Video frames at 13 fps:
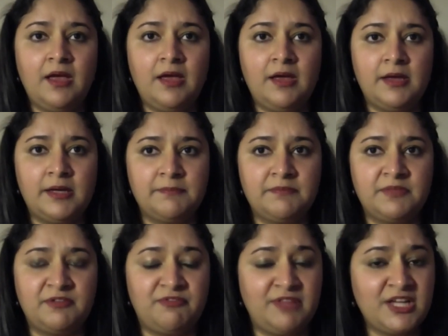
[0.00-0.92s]
Um, the
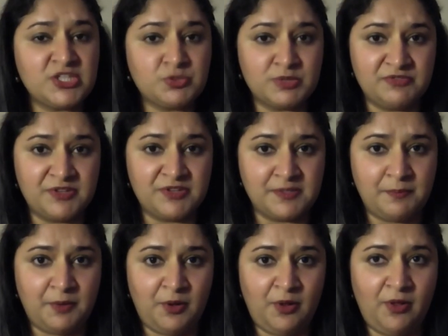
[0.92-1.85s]
flesh was
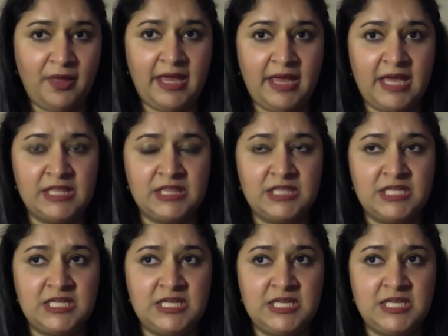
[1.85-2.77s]
visible and
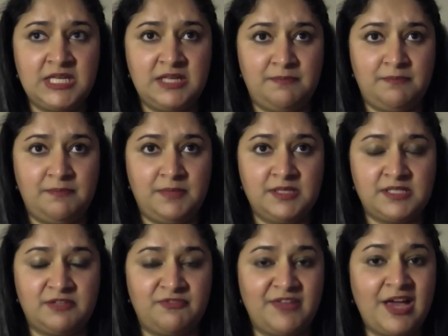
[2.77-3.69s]
the
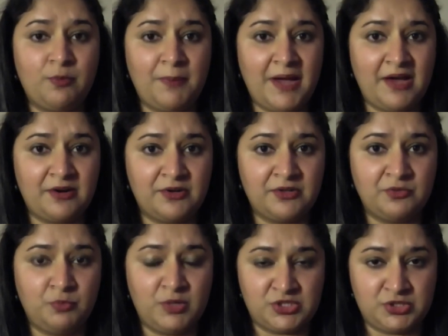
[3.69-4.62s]
Saffiano pattern
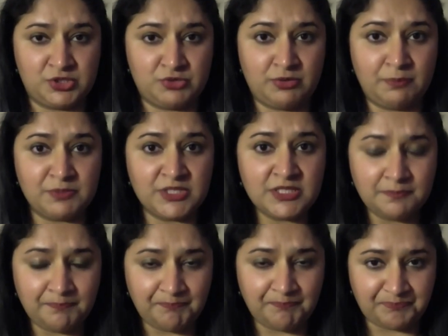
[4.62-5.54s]
was disrupted.
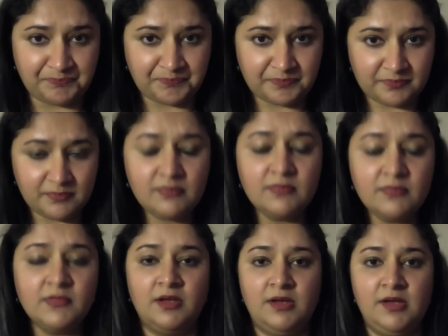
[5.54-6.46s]

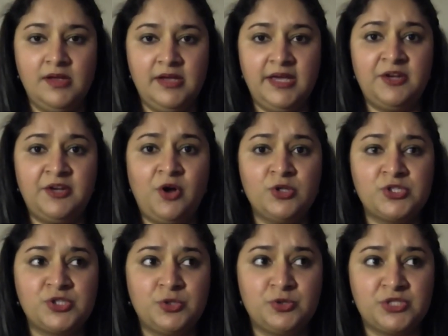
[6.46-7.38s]
And
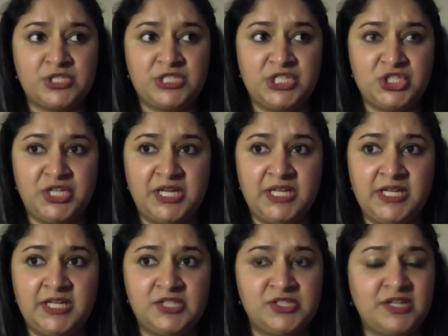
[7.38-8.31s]
also stitching
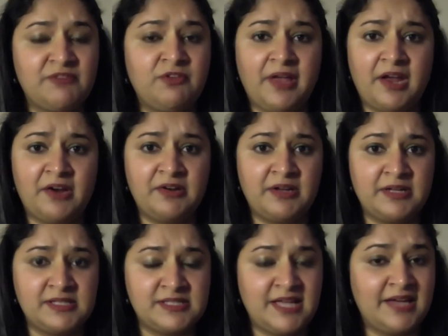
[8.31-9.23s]
in several
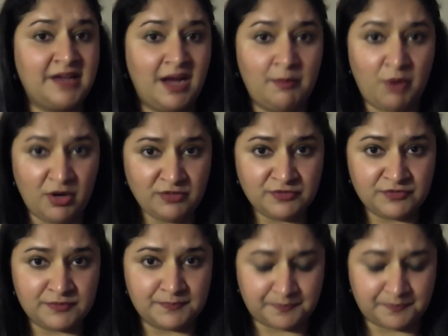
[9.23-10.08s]
areas had come off.